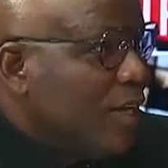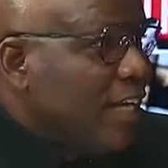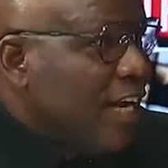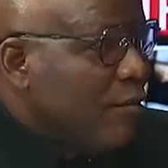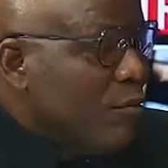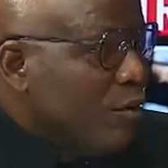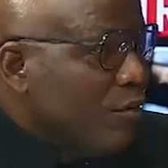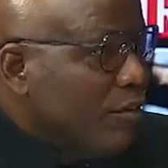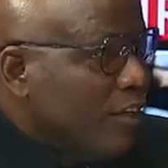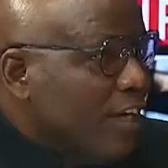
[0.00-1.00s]
anymore.
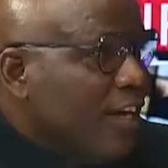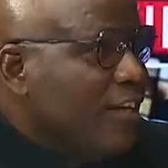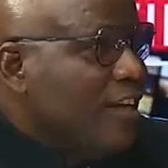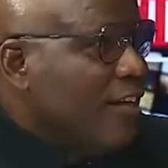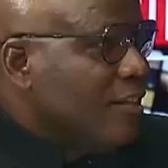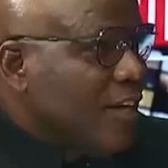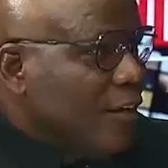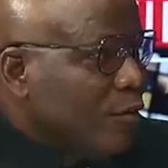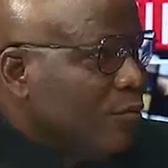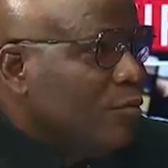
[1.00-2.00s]
Anything that
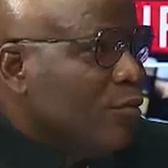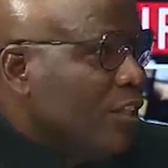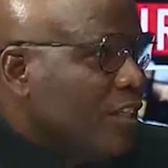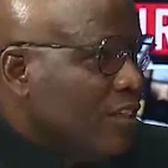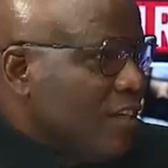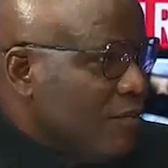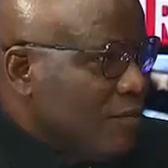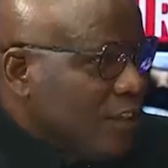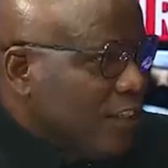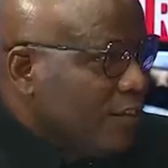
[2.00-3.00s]
comes, your body is ready
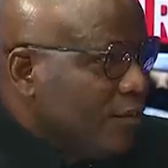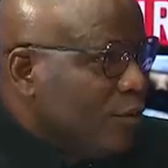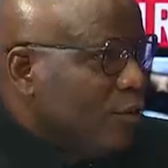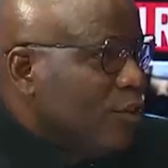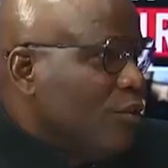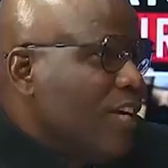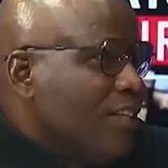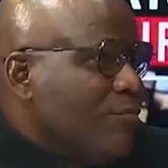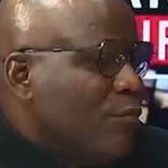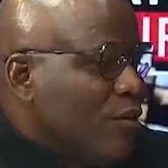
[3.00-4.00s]
for it. So
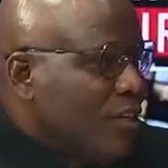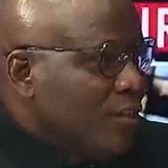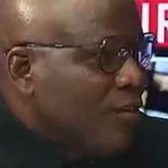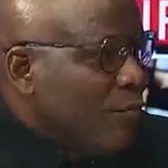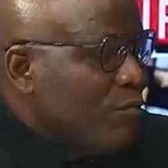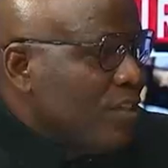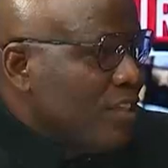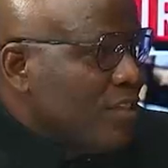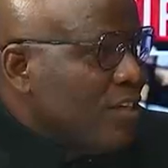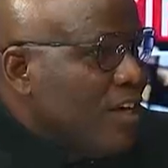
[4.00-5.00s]
that's more or less how
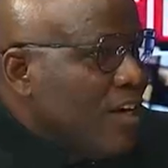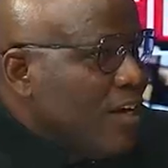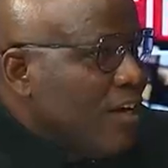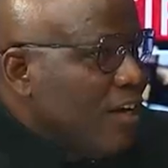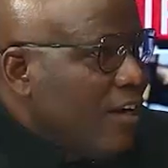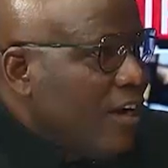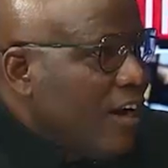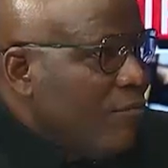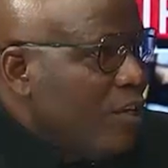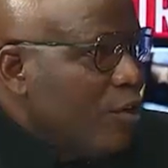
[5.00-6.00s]
business
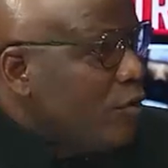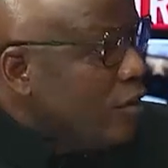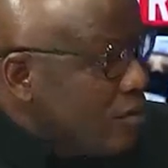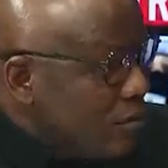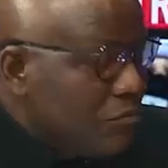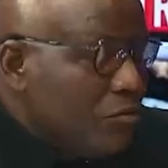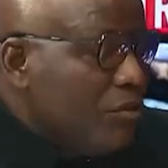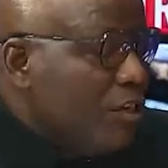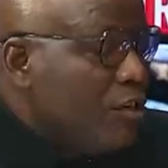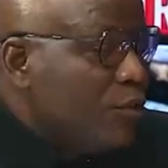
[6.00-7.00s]
have been. Okay,
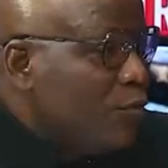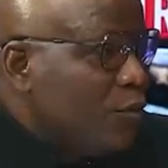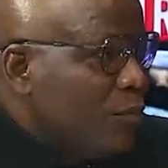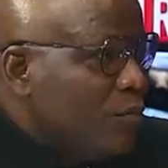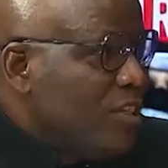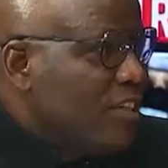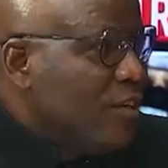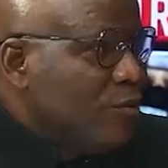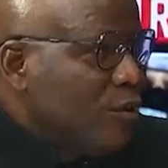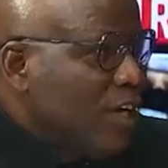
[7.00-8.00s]
let's not forget, business
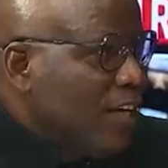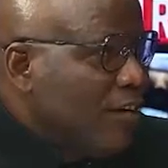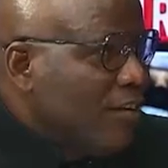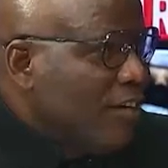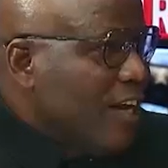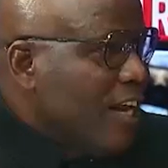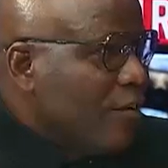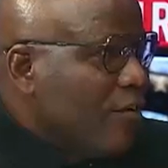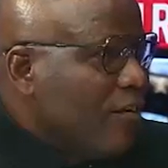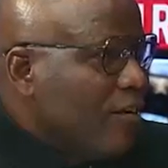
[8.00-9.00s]
are also they're
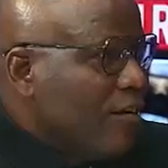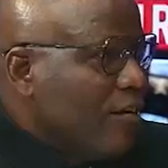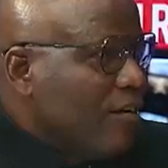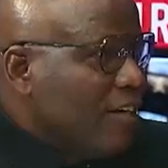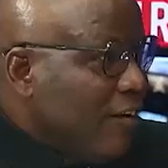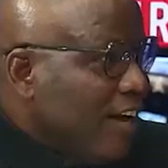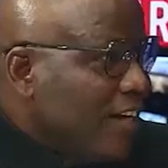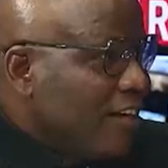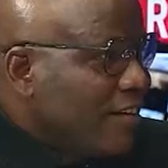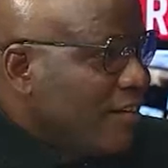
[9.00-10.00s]

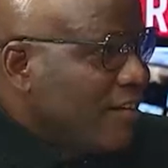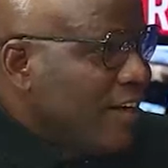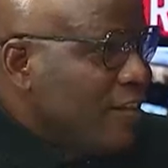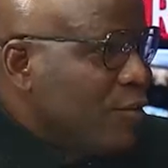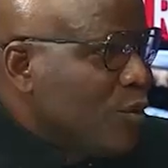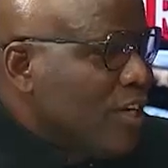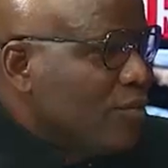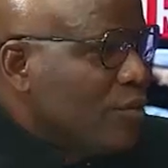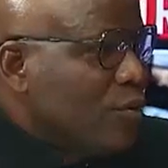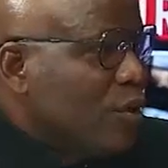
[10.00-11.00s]
organic, as it were.
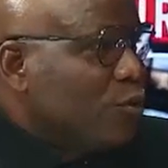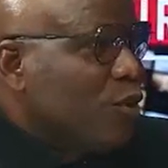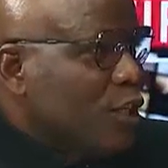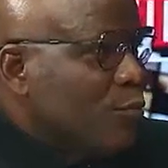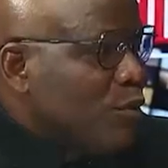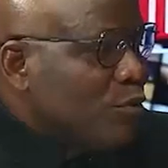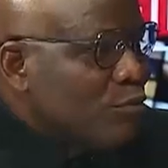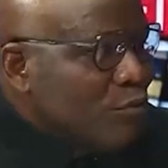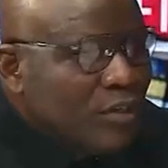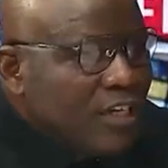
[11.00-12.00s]
So we also respond
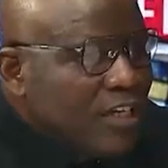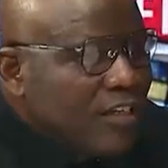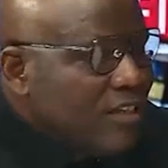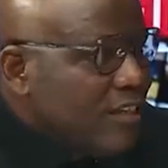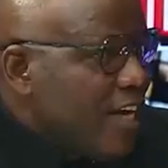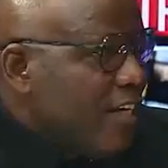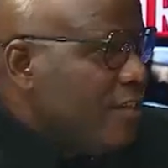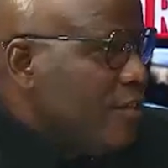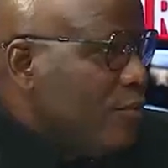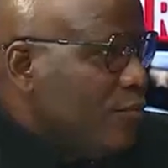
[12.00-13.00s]
to the
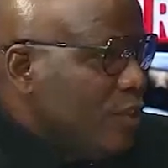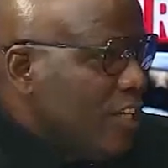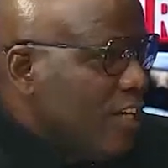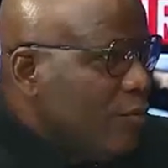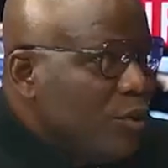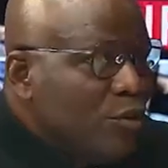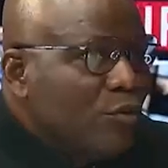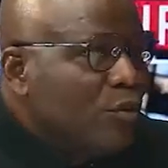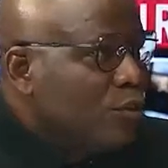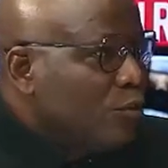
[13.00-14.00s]
reality of today. We don't
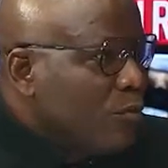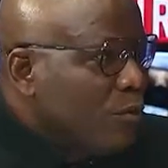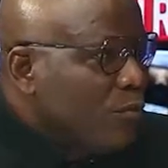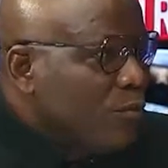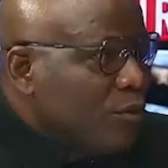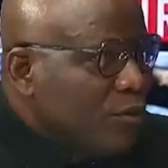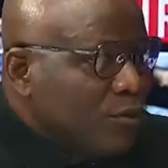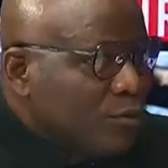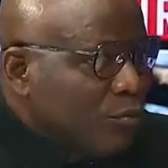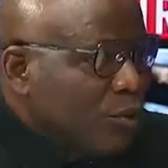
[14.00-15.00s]
know what is coming before
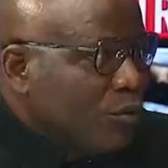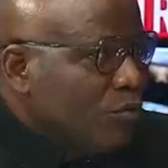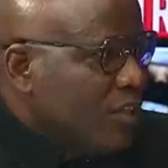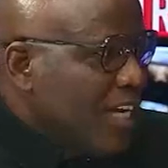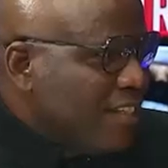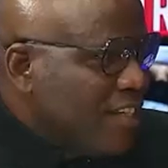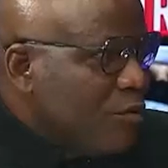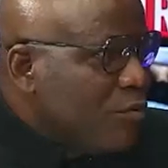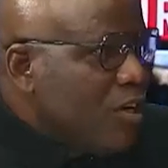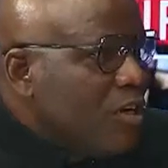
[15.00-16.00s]
us tomorrow. Last
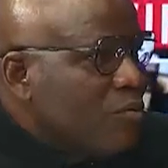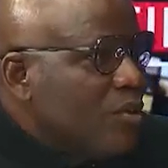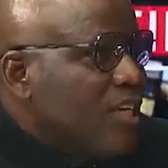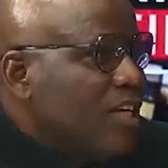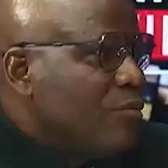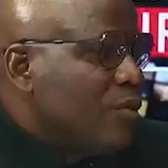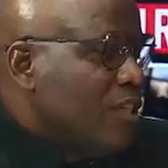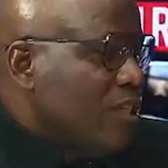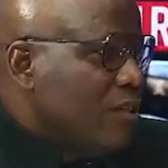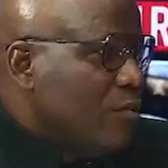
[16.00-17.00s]
year we started with
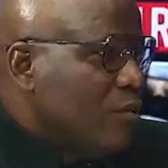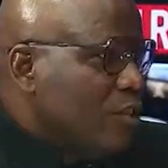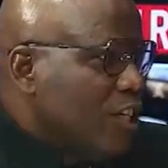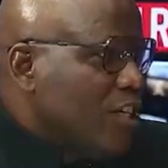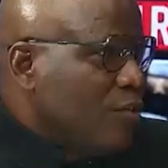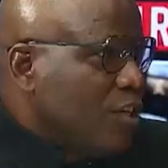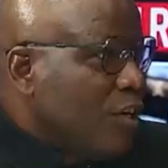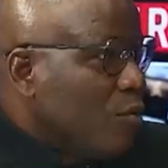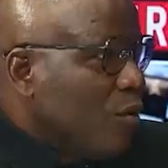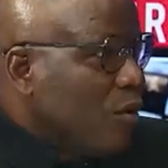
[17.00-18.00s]
the
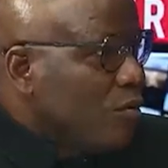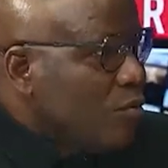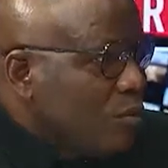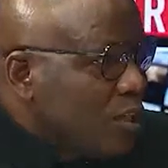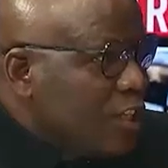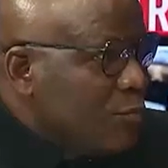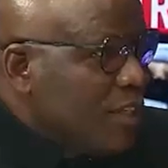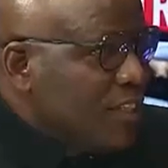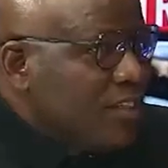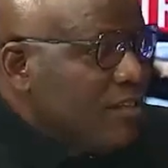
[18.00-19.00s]
Russian-Ukraine war. Nobody
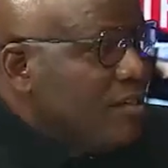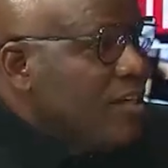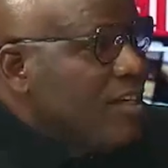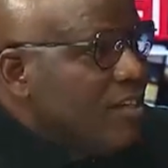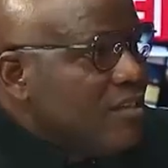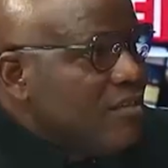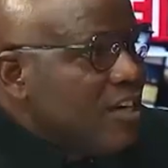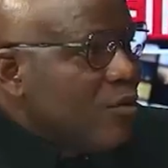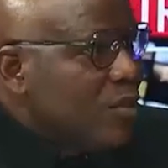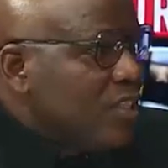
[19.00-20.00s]
expected it. This
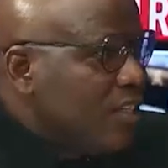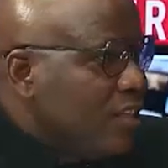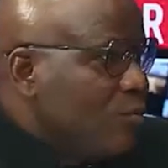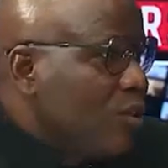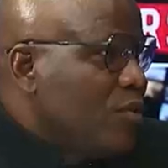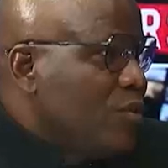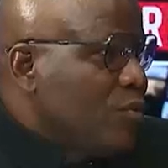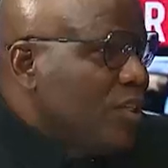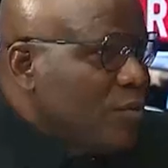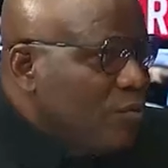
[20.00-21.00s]
year we started. What did
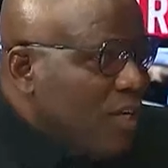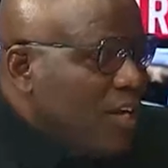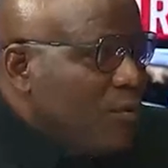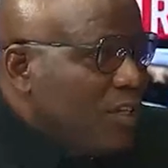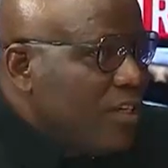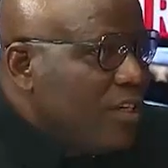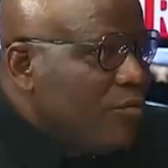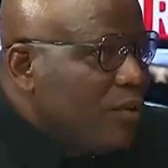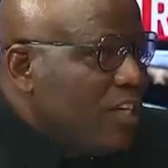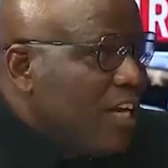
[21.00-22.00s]
we
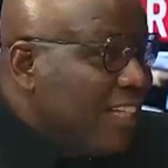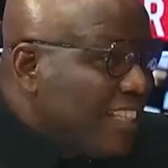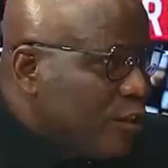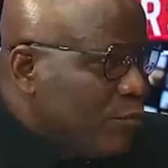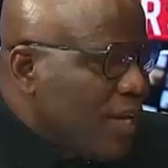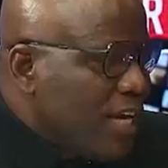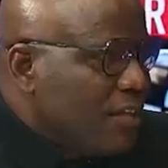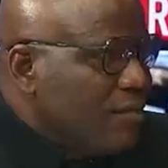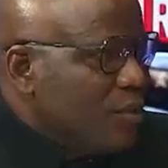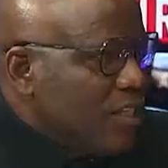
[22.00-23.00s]
didn't
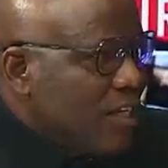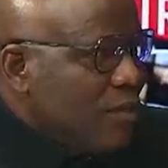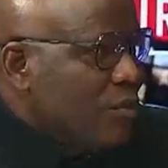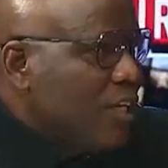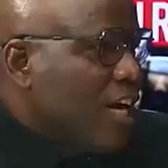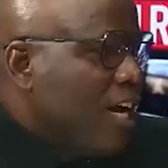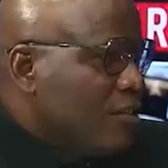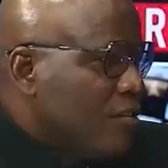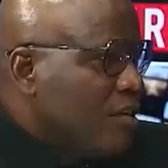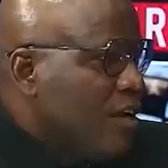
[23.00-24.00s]
anticipate. We started with the
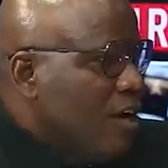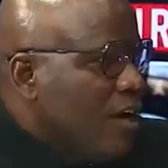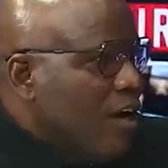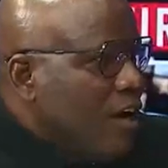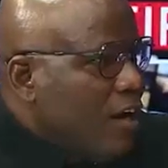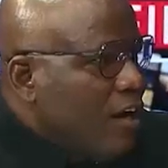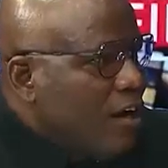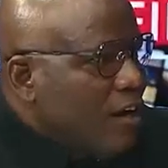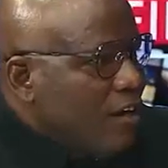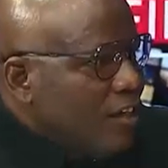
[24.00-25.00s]
cash
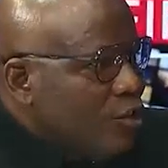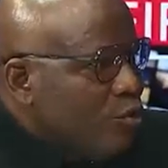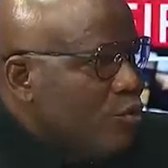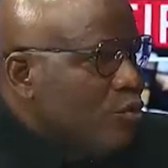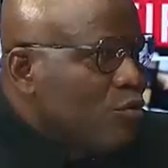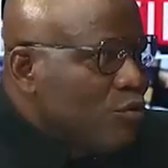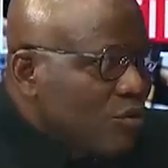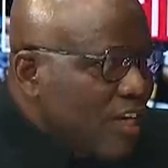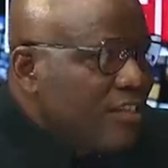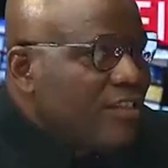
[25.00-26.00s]
issues,
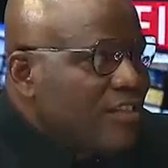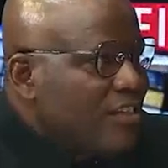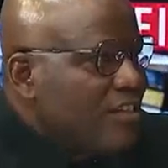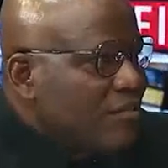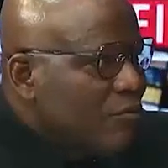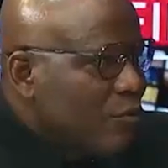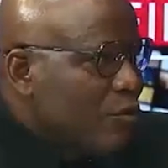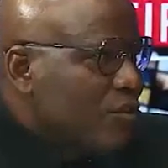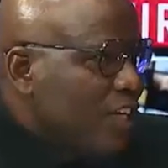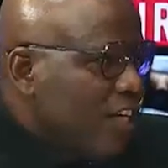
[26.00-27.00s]
scarcity, of
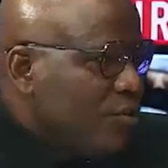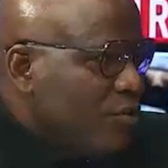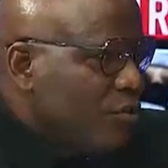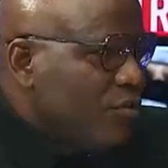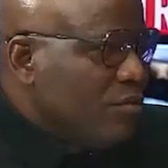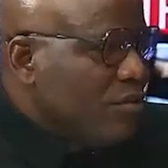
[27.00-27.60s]
course, election,